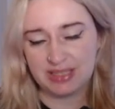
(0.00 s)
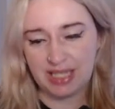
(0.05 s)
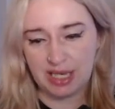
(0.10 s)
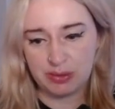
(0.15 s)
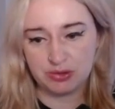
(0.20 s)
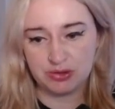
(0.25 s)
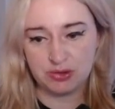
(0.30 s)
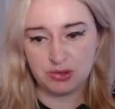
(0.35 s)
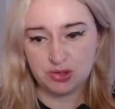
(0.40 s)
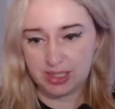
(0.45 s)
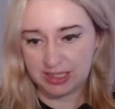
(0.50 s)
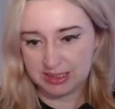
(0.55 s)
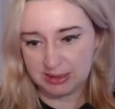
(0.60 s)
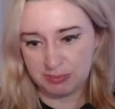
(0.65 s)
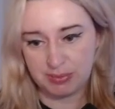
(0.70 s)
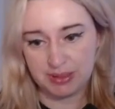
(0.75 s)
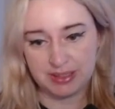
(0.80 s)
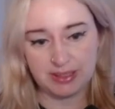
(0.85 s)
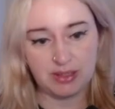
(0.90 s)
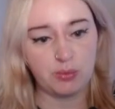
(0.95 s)
I would
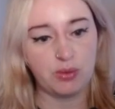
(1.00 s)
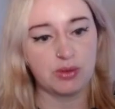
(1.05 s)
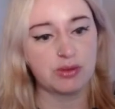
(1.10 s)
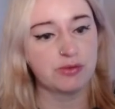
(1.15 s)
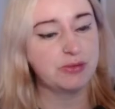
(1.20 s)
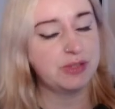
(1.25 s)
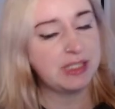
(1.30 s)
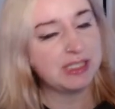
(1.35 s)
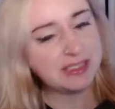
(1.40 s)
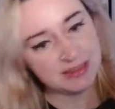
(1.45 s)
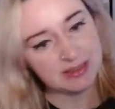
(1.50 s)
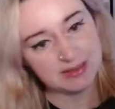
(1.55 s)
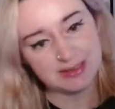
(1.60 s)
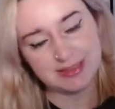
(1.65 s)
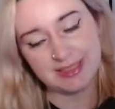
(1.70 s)
suggest picking one of these and